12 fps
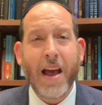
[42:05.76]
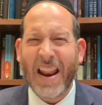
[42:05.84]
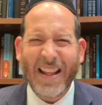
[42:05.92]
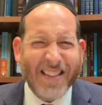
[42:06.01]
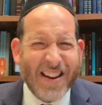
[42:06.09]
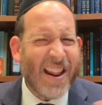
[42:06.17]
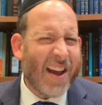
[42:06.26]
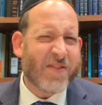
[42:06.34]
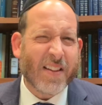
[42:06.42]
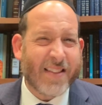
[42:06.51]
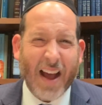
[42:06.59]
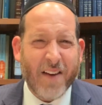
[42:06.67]
and I didn't have
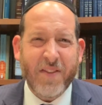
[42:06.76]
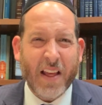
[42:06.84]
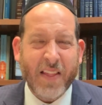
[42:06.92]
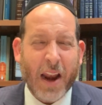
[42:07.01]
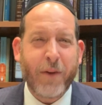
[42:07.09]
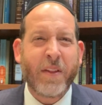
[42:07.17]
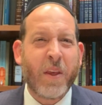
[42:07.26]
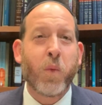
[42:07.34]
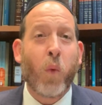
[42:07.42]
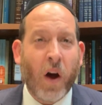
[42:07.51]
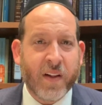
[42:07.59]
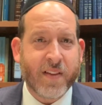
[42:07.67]
the davening that I really
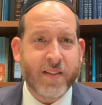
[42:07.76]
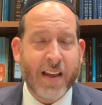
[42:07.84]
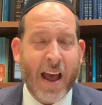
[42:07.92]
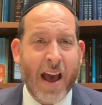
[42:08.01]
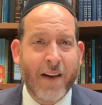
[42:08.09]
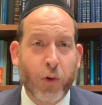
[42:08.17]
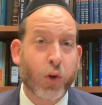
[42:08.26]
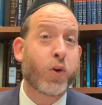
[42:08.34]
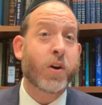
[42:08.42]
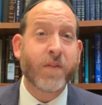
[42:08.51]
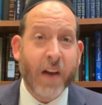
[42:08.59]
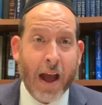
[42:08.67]
wanted to have or
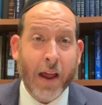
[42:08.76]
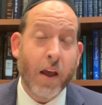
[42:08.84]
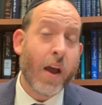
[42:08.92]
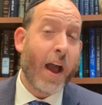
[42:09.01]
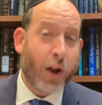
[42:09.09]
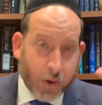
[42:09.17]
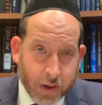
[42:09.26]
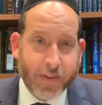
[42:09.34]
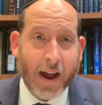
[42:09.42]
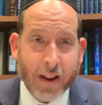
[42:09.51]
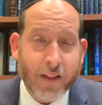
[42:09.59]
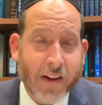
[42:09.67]
could have had. I could have
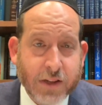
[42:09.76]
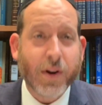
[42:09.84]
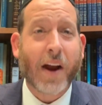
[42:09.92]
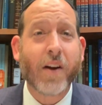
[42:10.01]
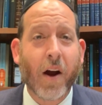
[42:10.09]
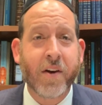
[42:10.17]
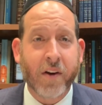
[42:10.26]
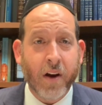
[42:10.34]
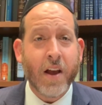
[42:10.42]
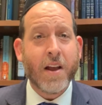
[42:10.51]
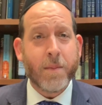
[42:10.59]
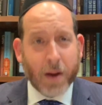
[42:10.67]
had it if I tried harder,
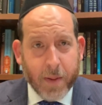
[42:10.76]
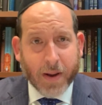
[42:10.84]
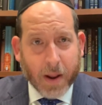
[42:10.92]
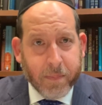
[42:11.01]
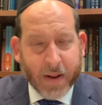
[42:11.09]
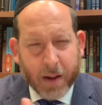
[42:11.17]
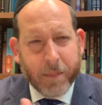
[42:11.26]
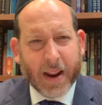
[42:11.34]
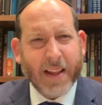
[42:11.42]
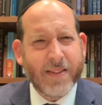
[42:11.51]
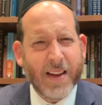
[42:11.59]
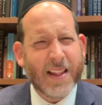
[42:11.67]
but
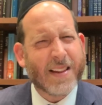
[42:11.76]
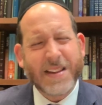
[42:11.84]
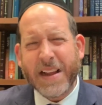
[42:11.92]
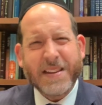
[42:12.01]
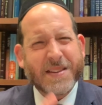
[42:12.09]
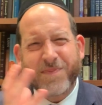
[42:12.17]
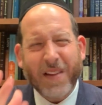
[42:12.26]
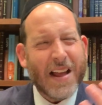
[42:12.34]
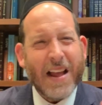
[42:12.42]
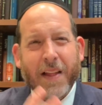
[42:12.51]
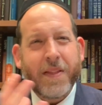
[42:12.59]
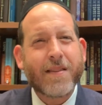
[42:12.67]
I didn't.
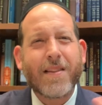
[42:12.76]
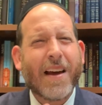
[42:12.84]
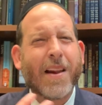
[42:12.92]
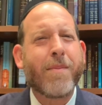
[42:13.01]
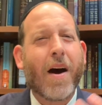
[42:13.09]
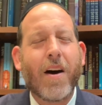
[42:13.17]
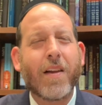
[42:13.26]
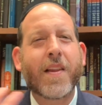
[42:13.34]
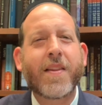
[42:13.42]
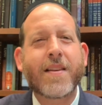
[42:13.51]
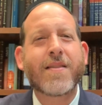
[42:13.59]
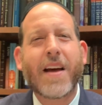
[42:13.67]
There's a lot of
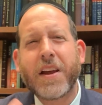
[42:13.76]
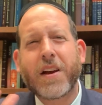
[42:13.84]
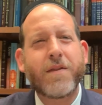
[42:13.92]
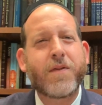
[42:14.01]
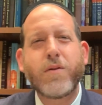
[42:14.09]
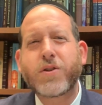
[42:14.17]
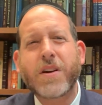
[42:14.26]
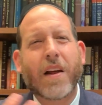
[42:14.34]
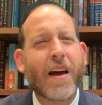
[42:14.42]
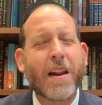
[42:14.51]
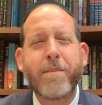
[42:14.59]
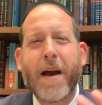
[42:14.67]
bahala, there's a lot of confusion, a
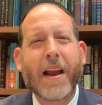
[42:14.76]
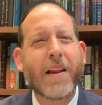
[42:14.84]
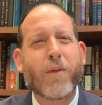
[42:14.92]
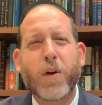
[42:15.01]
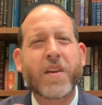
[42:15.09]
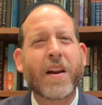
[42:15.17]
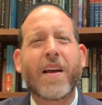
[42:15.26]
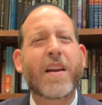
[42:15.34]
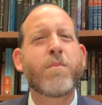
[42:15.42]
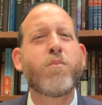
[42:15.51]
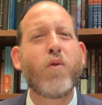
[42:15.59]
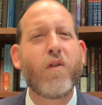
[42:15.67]
lot of back and forth and a lot
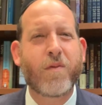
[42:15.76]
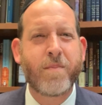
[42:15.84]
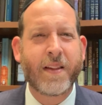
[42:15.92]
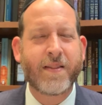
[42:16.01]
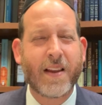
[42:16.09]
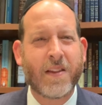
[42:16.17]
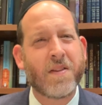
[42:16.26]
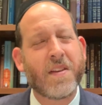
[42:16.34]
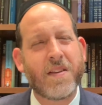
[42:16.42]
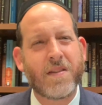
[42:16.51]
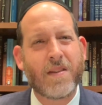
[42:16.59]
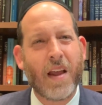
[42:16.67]
of movement in
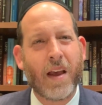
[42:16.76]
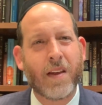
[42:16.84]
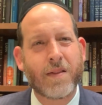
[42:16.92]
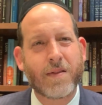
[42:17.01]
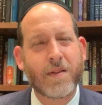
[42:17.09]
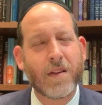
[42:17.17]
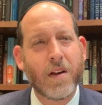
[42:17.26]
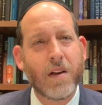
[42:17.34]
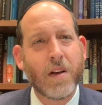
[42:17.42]
these days.